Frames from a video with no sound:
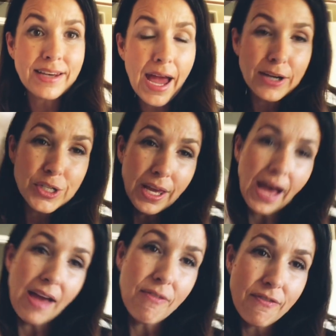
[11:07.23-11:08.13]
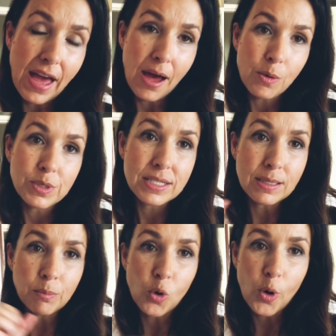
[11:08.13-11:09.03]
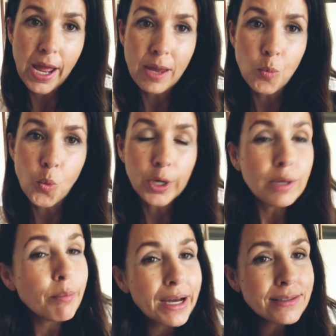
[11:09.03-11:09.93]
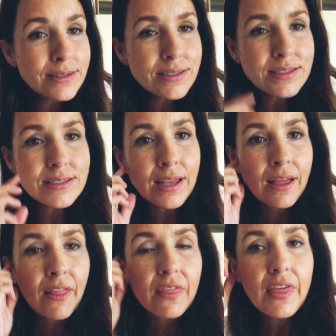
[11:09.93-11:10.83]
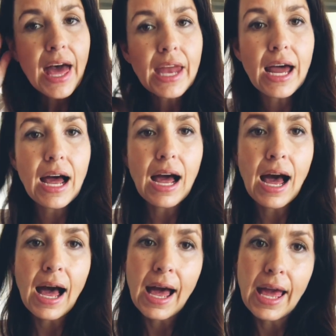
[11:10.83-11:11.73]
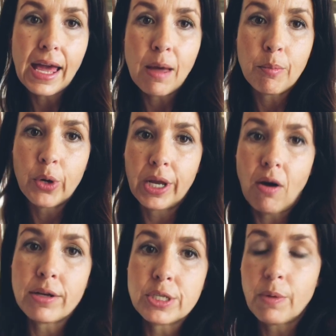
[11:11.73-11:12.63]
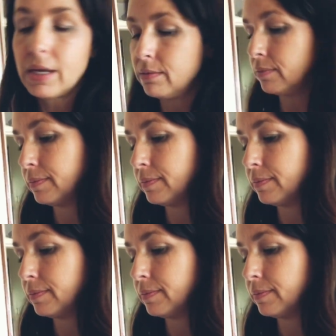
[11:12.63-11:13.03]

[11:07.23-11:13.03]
And actually I found some great wooden buttons that I am putting onto it.